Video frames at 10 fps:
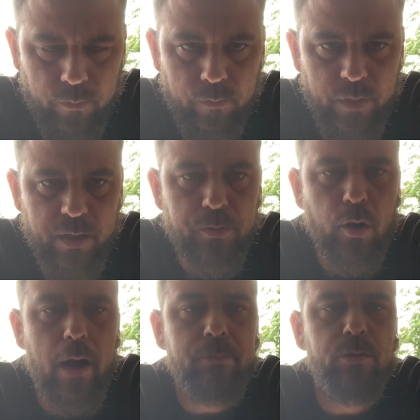
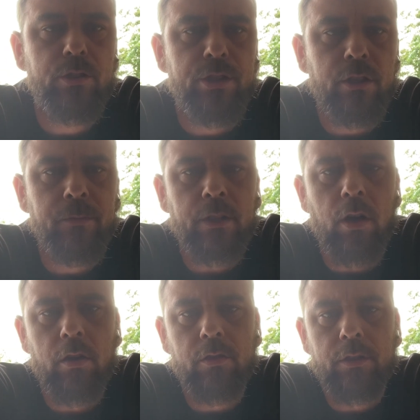subscribe to a gentleman
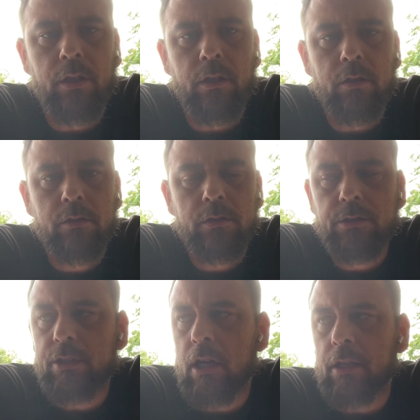called
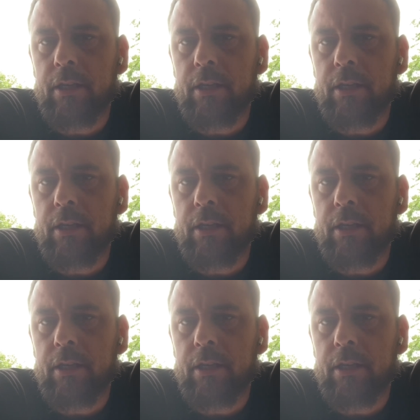John